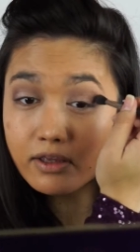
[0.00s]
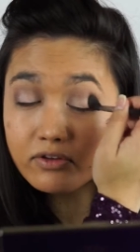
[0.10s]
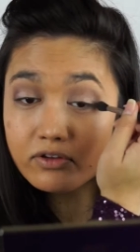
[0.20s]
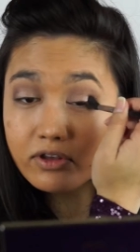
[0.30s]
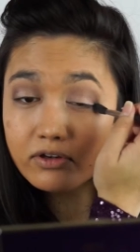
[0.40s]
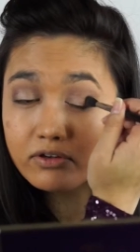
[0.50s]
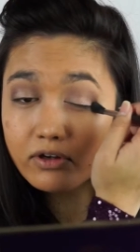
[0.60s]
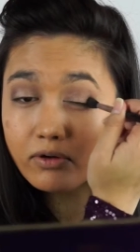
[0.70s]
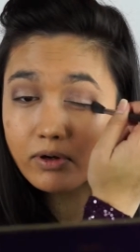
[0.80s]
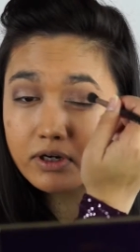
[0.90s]
so there's
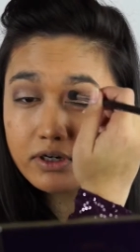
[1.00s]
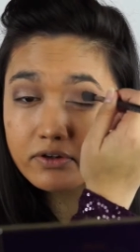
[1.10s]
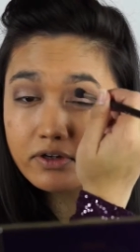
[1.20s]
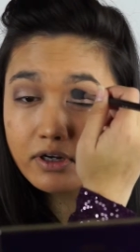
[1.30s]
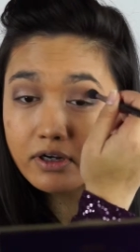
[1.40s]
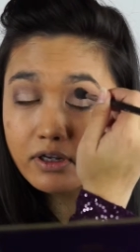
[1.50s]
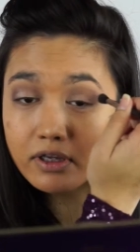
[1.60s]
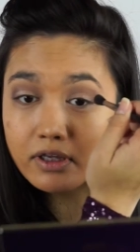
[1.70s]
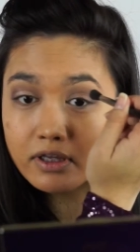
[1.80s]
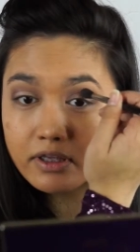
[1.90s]
no harsh
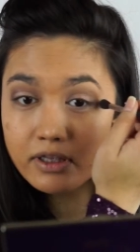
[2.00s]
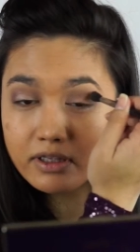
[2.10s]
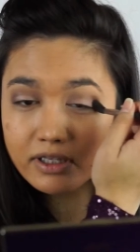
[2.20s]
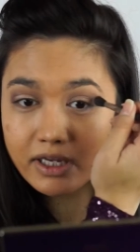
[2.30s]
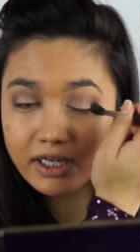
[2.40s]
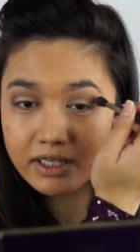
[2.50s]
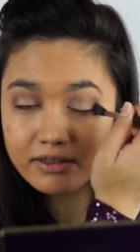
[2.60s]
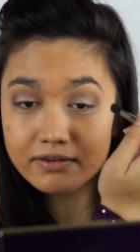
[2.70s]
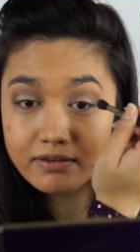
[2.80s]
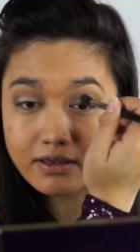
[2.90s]

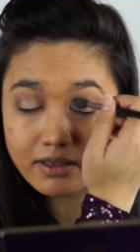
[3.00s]
lines.